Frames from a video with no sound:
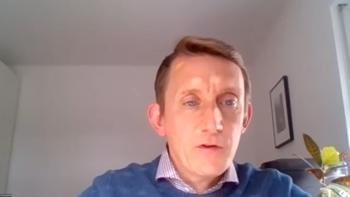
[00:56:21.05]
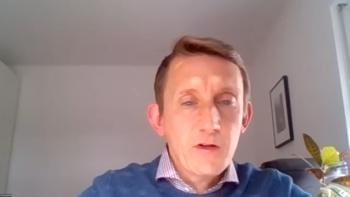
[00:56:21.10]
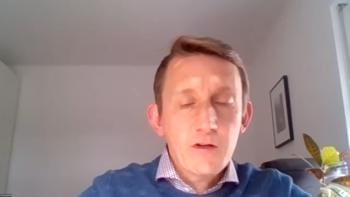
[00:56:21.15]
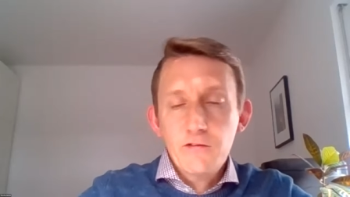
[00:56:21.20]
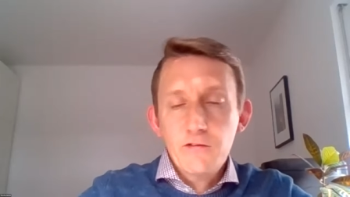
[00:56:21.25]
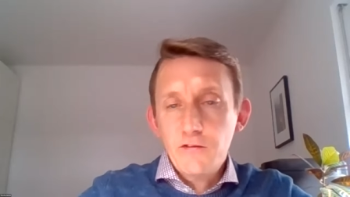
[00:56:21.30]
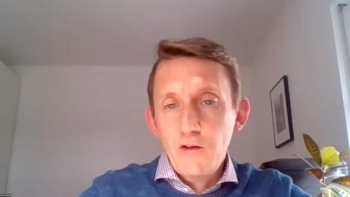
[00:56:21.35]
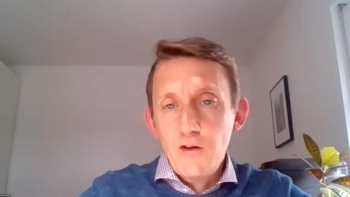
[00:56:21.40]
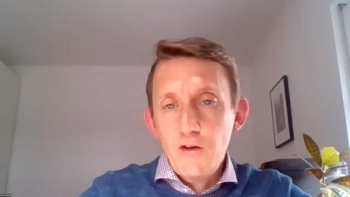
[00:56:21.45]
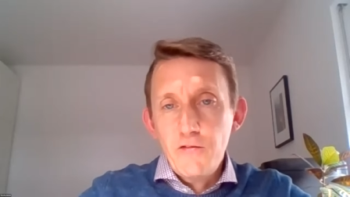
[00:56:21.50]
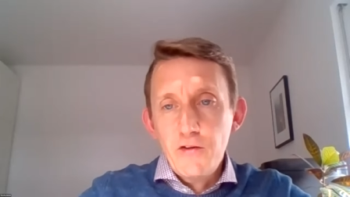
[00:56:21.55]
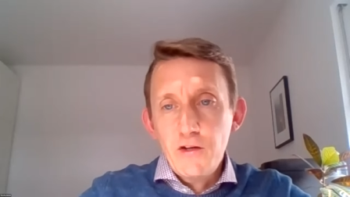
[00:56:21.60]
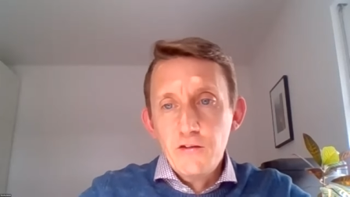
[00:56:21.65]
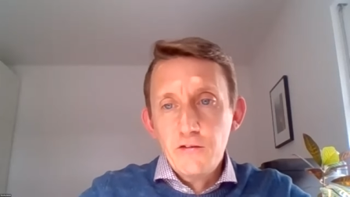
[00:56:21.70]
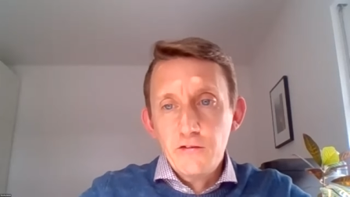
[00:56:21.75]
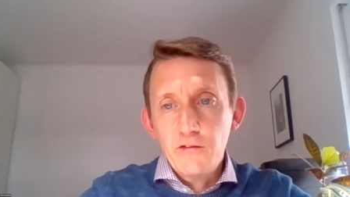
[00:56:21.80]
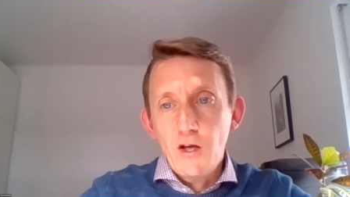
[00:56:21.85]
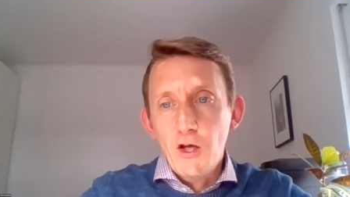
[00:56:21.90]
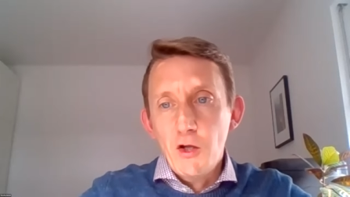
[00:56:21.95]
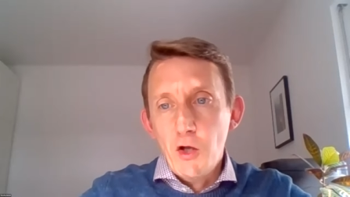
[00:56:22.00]

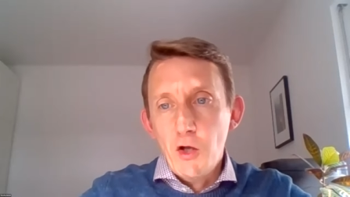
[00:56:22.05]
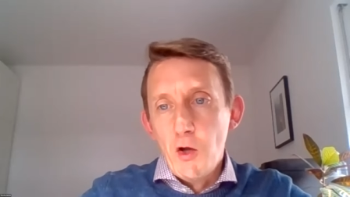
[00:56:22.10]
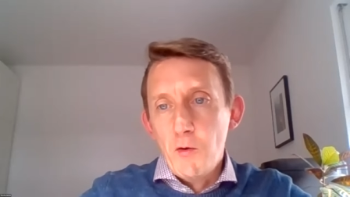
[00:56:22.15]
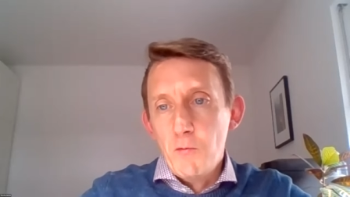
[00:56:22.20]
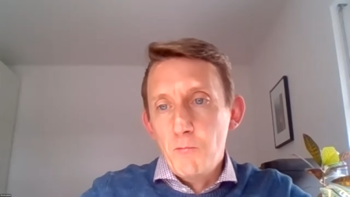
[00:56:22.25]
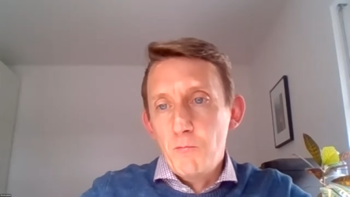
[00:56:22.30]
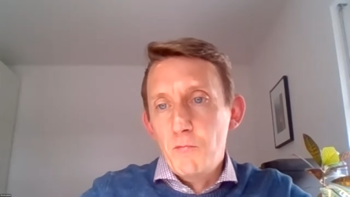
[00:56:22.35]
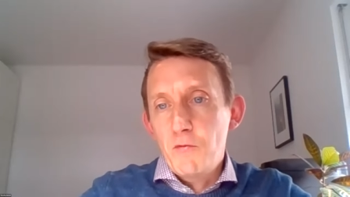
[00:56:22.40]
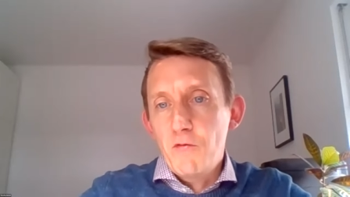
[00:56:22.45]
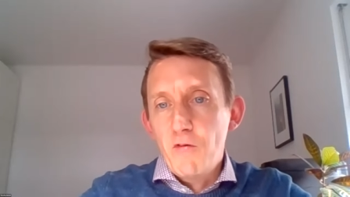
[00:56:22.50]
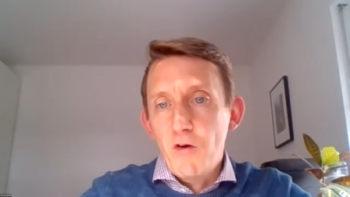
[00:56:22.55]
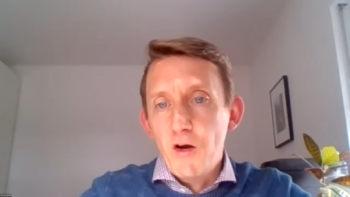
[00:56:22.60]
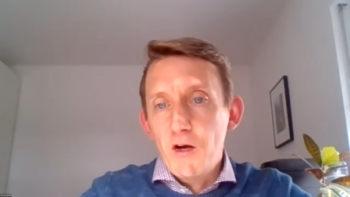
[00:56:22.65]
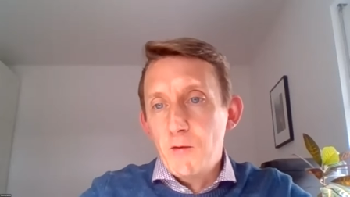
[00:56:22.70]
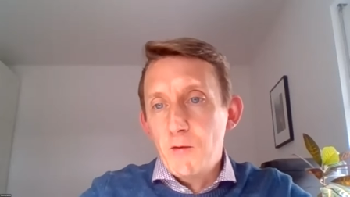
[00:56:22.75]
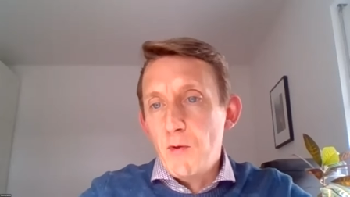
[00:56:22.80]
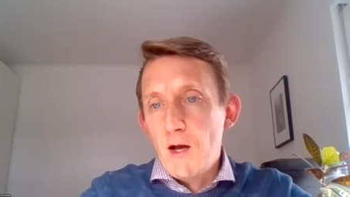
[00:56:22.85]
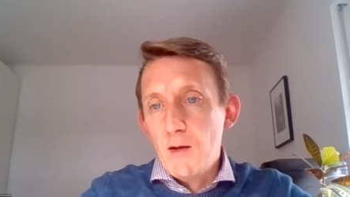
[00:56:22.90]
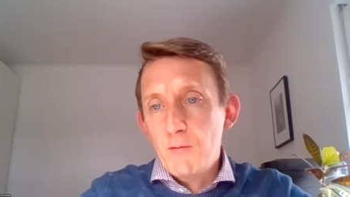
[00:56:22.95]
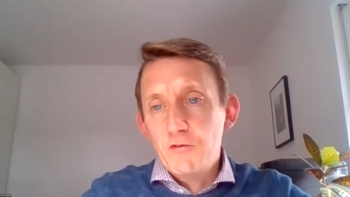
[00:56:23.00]
service and, and,
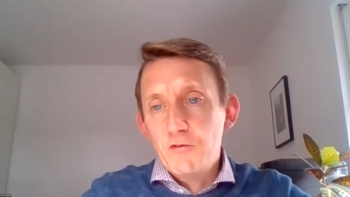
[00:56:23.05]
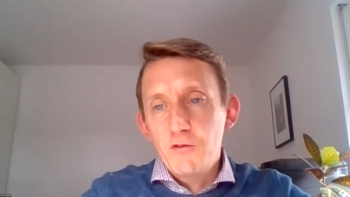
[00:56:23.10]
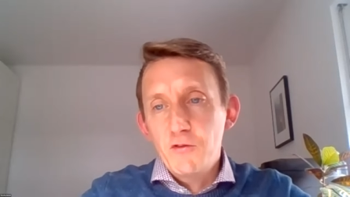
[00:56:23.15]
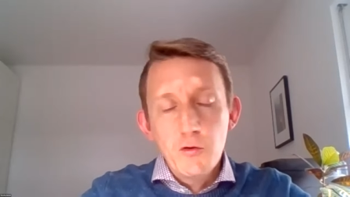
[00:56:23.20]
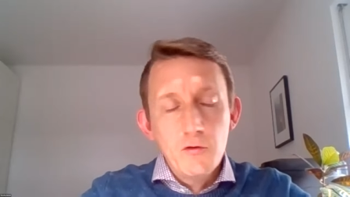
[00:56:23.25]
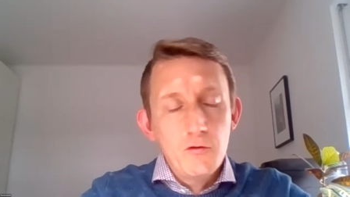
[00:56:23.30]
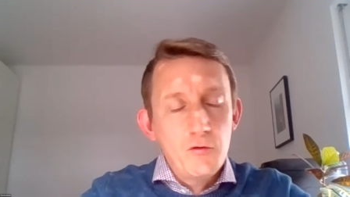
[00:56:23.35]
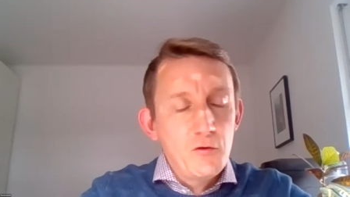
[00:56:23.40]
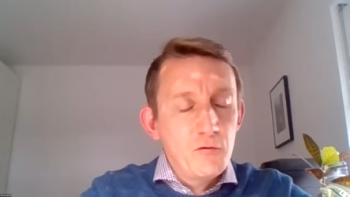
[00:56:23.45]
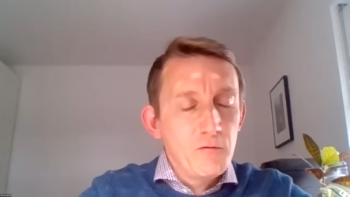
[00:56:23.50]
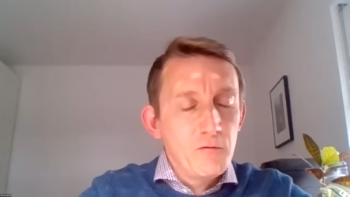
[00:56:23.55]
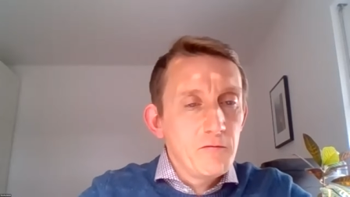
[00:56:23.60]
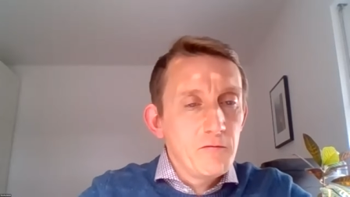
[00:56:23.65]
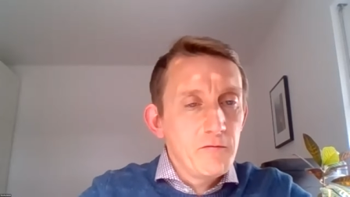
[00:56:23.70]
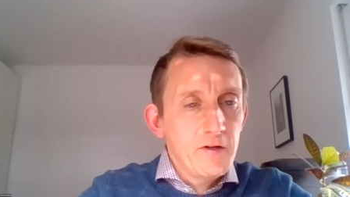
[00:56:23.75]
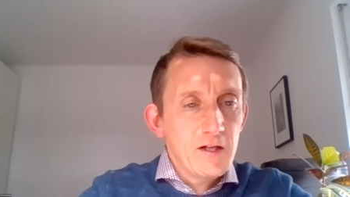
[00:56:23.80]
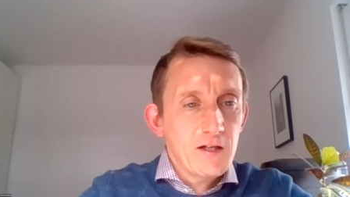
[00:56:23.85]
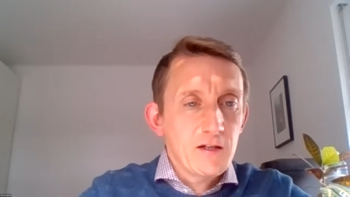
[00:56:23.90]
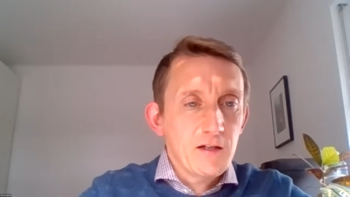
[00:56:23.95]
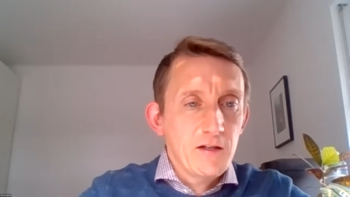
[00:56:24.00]
providing perhaps new, new
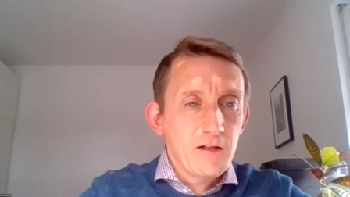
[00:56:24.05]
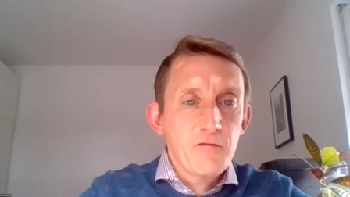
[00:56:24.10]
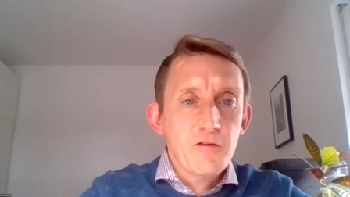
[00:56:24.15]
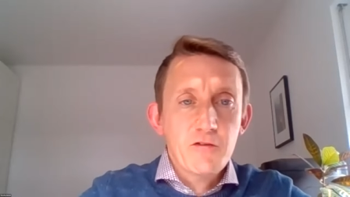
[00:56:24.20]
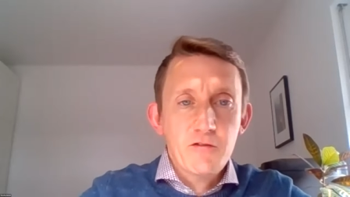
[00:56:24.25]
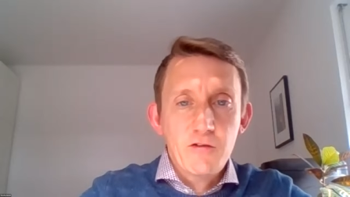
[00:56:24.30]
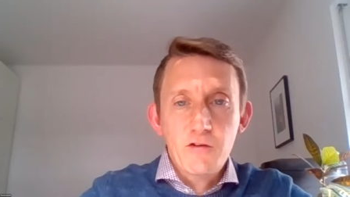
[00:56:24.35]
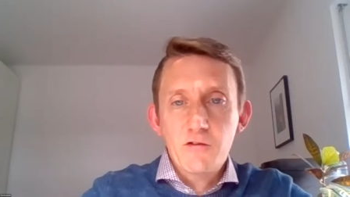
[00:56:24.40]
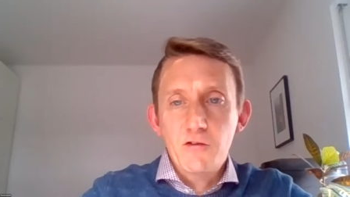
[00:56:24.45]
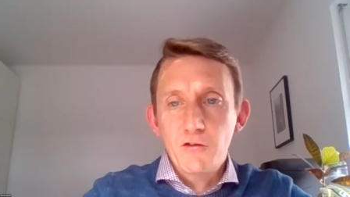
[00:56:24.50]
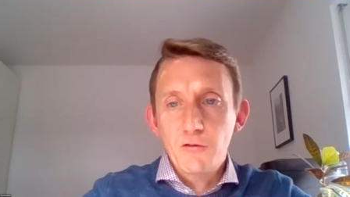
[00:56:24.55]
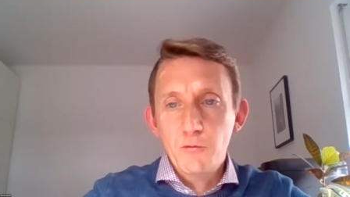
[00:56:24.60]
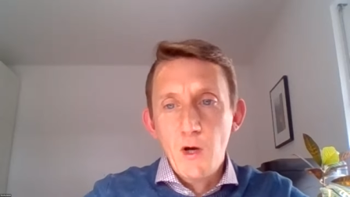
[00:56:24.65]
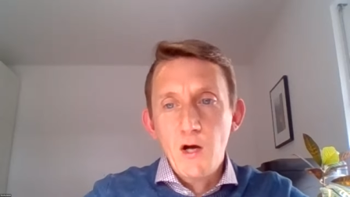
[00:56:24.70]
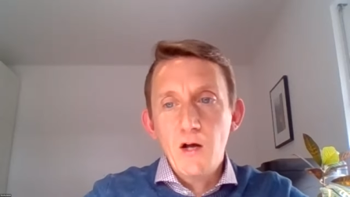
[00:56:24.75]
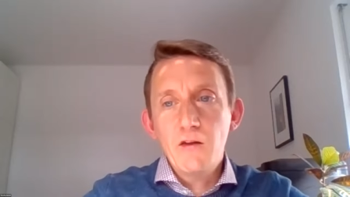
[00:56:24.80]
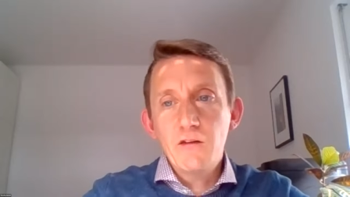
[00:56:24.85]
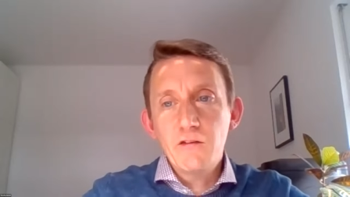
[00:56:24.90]
vehicle infrastructure as well.